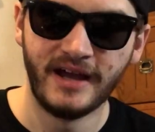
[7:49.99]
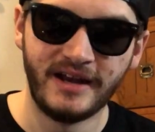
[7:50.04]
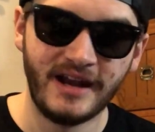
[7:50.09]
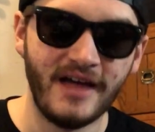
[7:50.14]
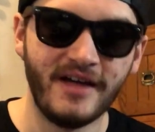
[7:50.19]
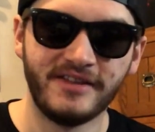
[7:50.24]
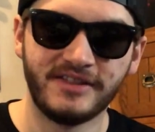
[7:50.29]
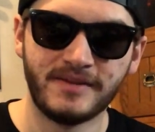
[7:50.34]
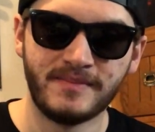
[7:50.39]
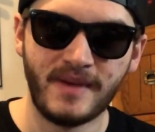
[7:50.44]
And
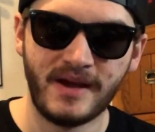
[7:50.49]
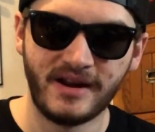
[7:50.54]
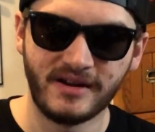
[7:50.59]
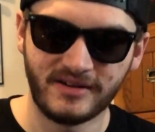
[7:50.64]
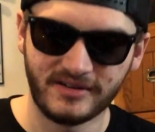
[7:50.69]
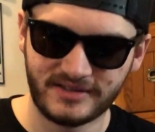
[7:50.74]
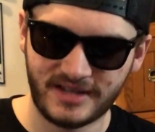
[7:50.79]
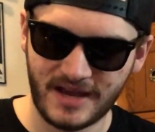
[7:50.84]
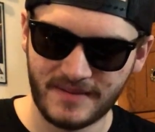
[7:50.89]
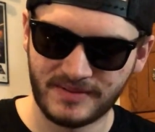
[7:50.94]
now that the
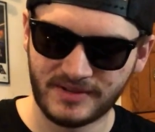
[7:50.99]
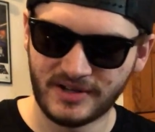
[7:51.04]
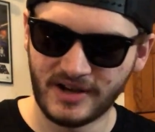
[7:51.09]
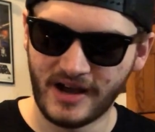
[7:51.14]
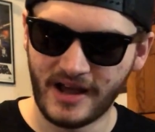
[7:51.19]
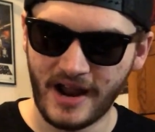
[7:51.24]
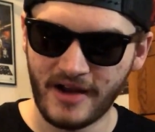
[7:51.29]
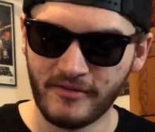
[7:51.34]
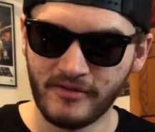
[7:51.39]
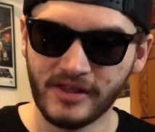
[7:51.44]
medical tape's
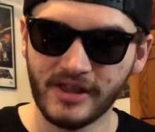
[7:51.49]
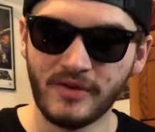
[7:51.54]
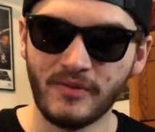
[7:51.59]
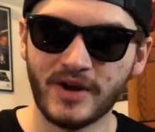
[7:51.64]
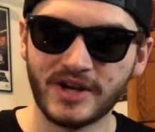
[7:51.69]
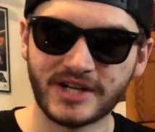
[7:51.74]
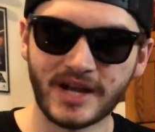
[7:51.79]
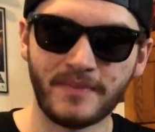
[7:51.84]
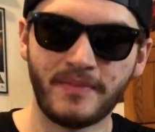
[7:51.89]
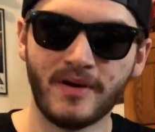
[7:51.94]
gone, I really
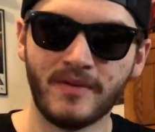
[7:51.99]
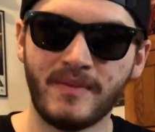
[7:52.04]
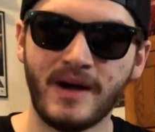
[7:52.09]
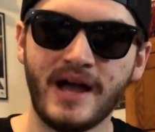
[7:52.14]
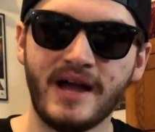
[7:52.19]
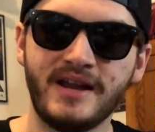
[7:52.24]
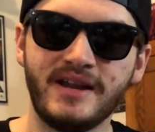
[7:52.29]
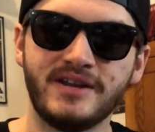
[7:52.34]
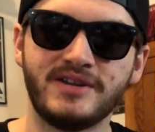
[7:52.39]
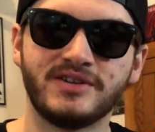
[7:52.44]
wish I put
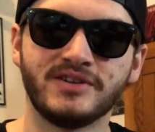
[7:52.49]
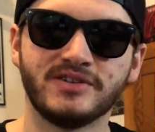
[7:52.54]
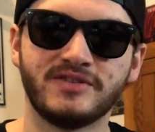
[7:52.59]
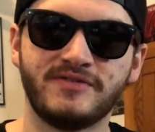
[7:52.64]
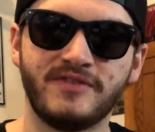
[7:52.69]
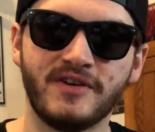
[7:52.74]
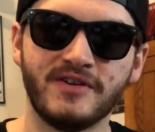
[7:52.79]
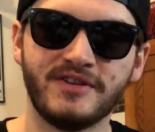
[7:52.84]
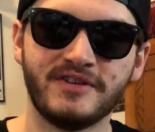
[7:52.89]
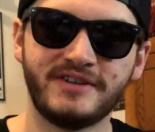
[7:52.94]
my initials
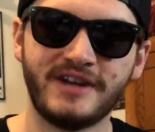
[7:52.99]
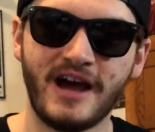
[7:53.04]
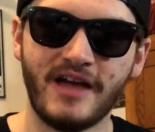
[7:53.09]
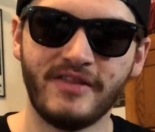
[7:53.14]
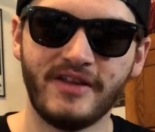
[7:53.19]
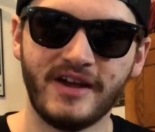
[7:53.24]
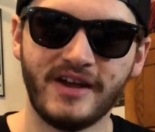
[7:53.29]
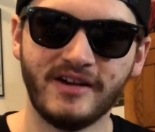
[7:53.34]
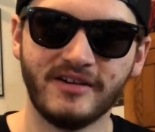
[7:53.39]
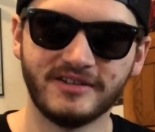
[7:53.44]
further down
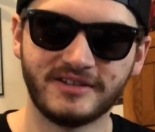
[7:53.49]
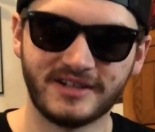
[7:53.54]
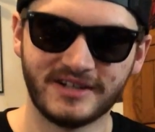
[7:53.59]
the hilt,